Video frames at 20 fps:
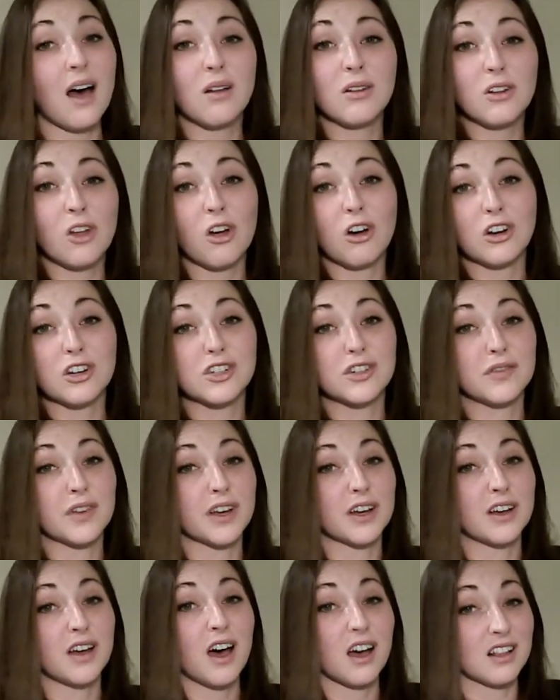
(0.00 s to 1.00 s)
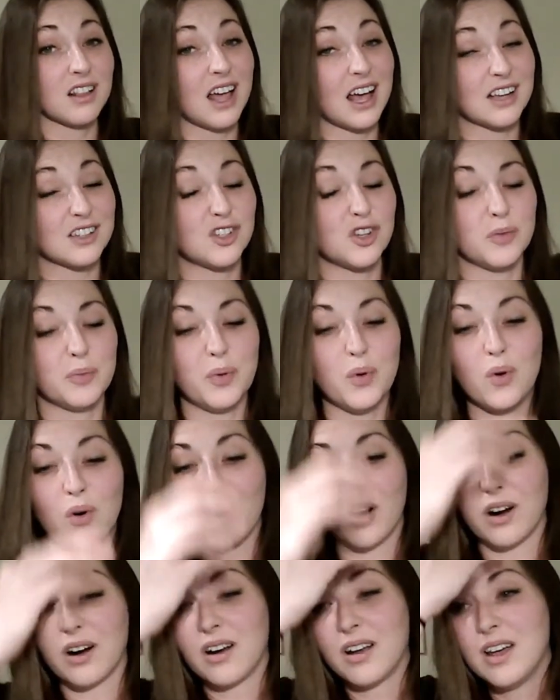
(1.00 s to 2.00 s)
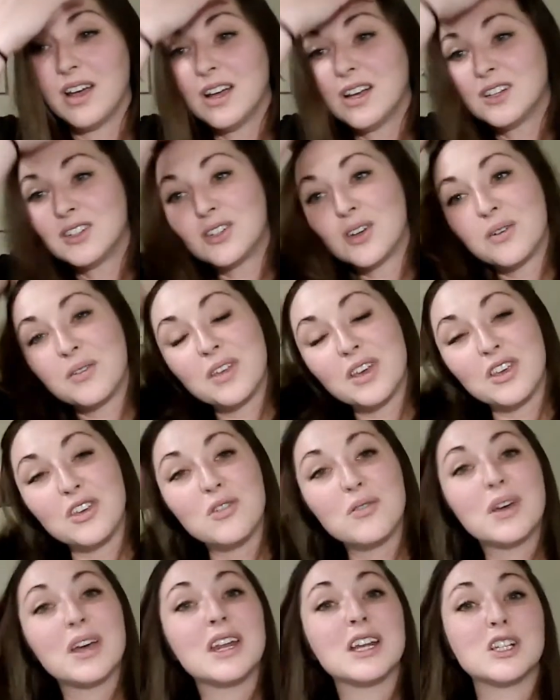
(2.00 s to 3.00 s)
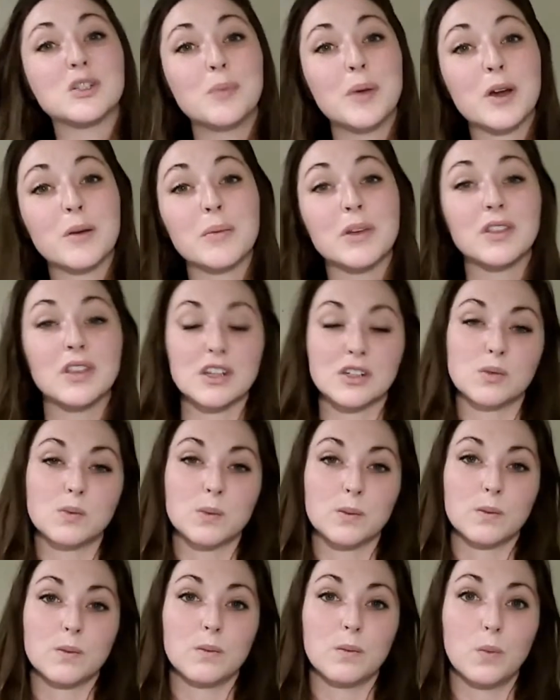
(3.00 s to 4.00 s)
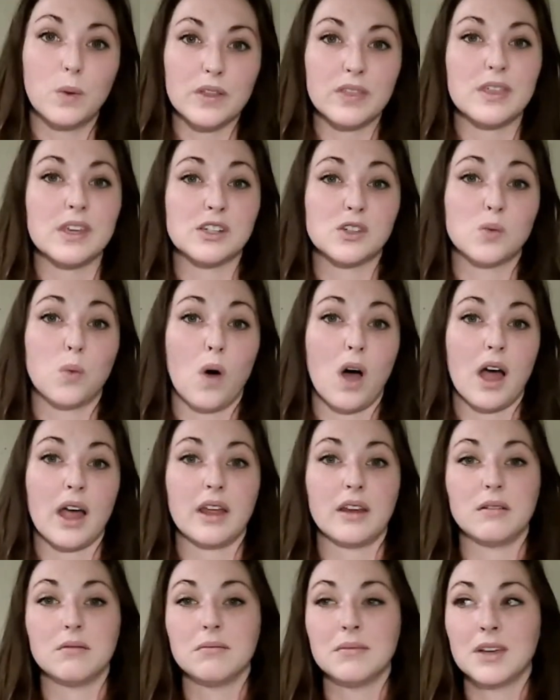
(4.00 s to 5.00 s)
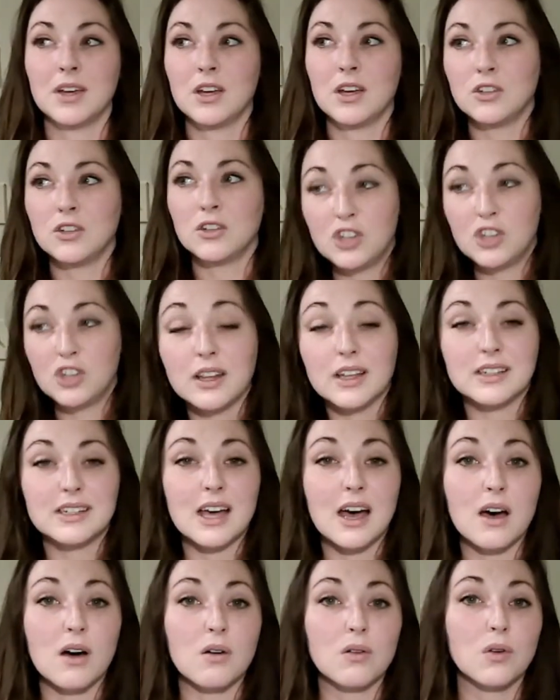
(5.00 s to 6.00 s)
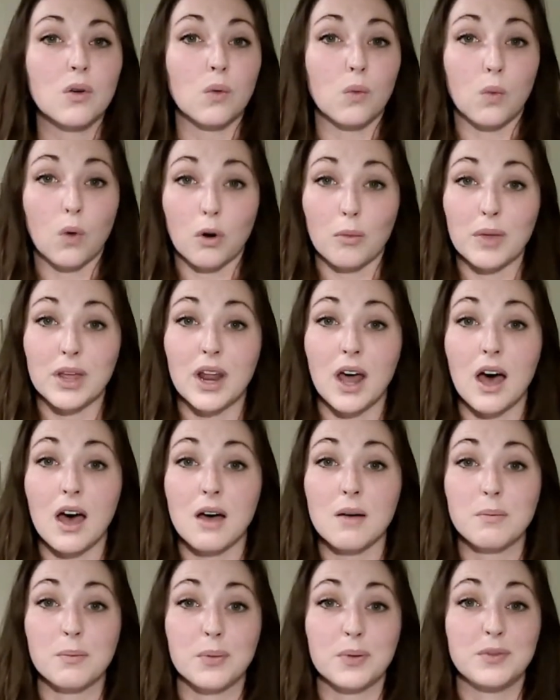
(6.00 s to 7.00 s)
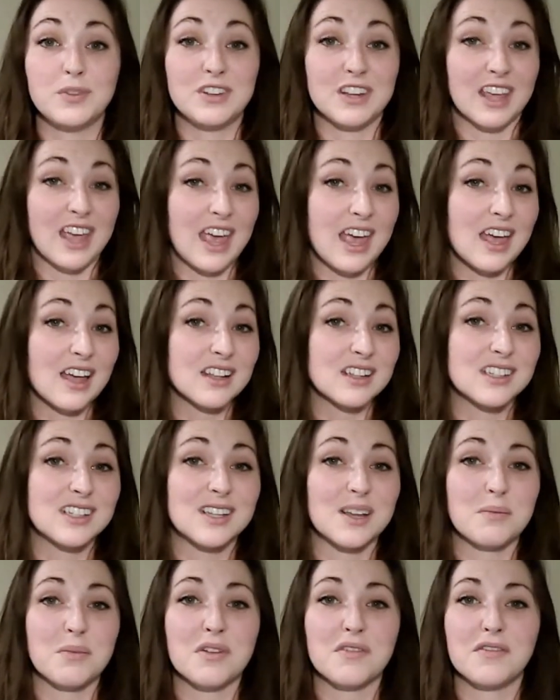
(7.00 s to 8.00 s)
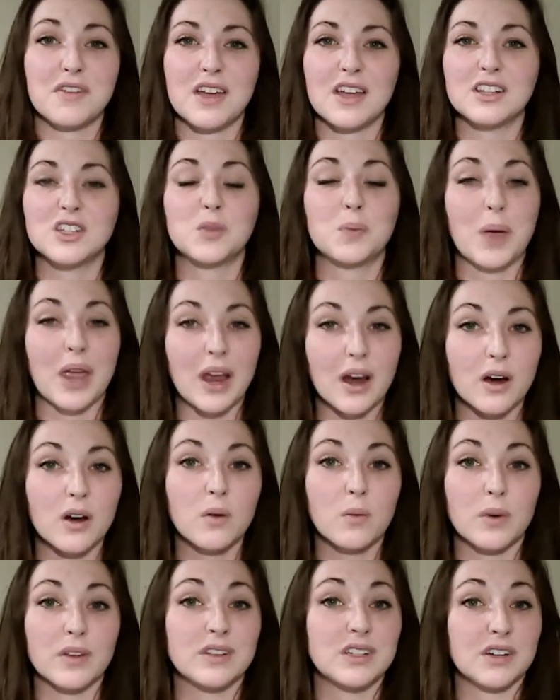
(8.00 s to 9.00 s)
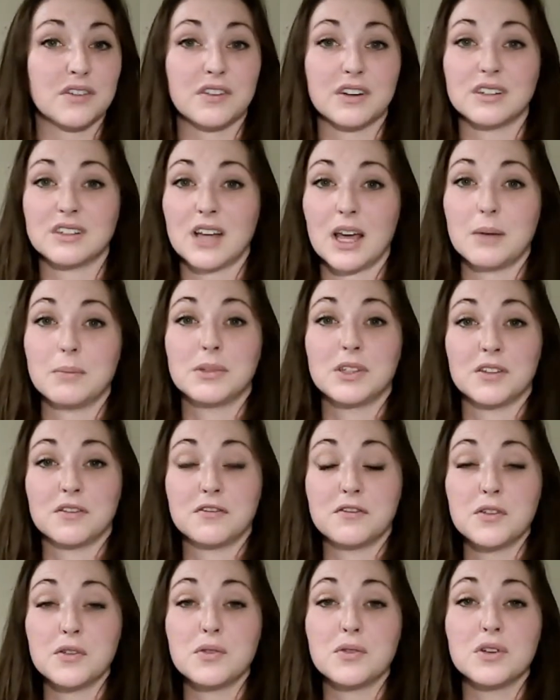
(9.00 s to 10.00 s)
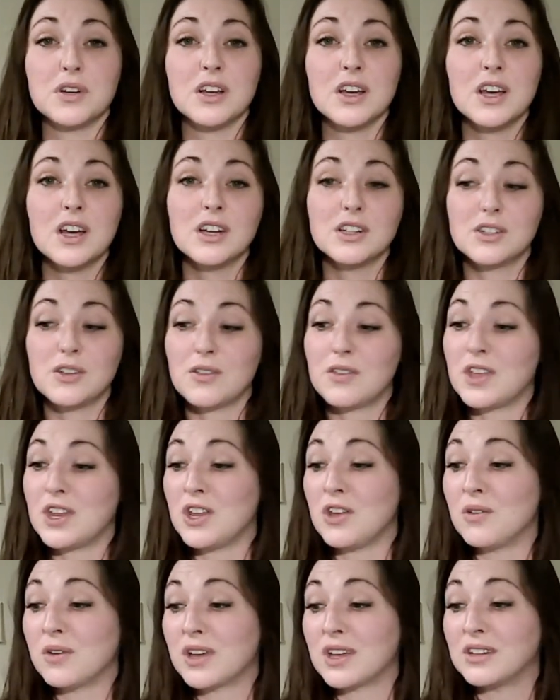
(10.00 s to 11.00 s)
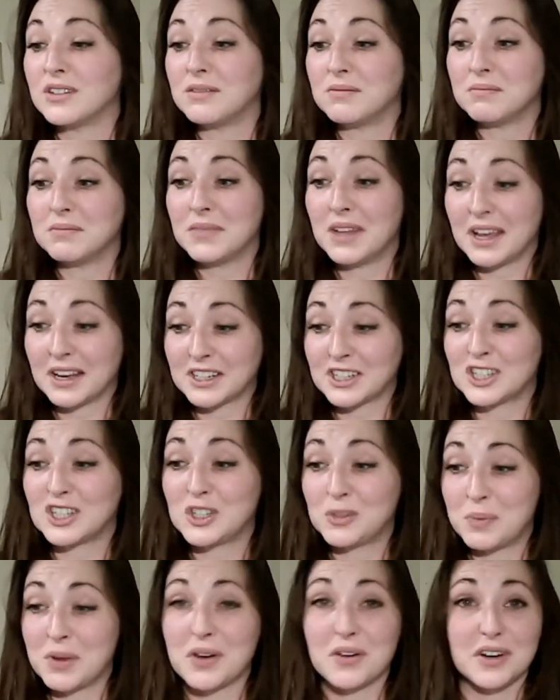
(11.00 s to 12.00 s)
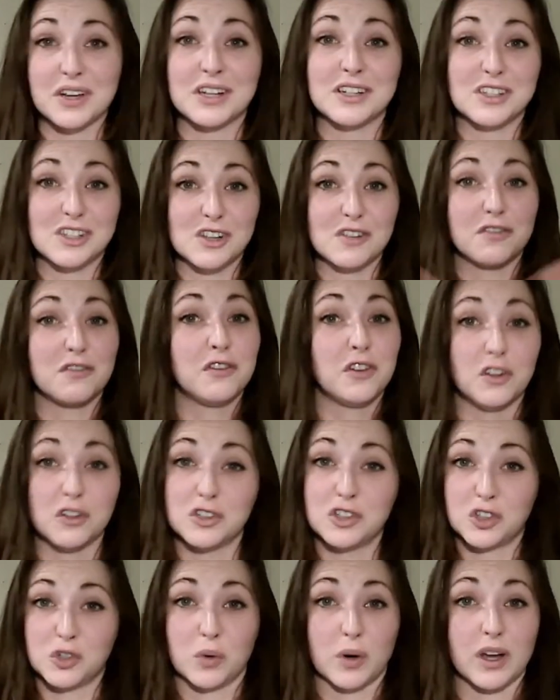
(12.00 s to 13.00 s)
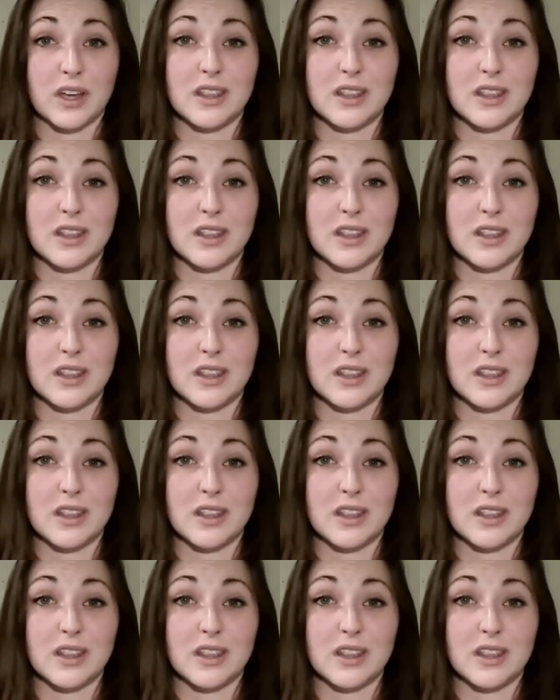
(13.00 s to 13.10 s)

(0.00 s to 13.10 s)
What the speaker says: large of a glass you pour, so that you can experiment with this wine, chill it down, warm it up, decant some of it, pair it with different types of food, so that you can experience the full story